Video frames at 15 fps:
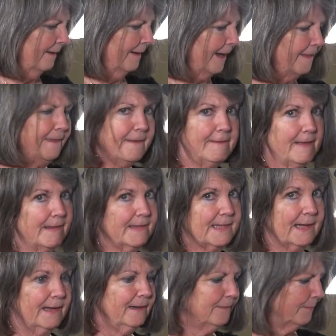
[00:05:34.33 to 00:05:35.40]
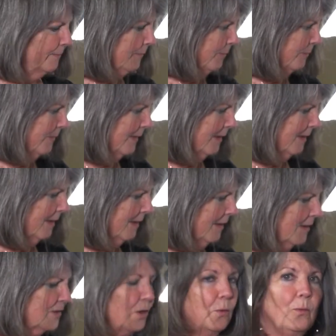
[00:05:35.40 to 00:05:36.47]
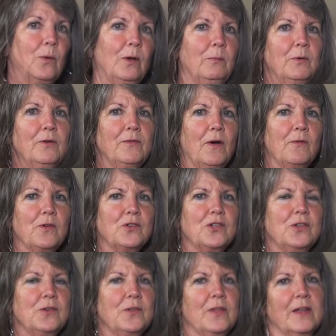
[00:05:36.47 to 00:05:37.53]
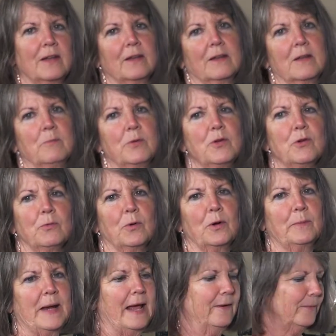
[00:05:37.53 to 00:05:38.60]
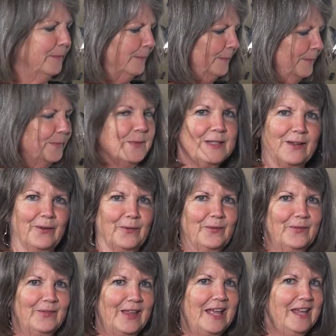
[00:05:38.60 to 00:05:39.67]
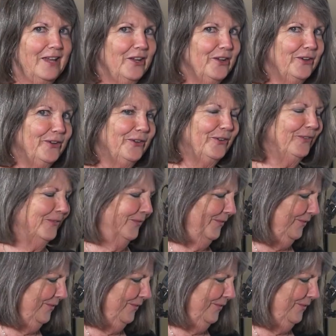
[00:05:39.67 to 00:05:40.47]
I think that's it. So we'll move over to the computer room now. So thank you.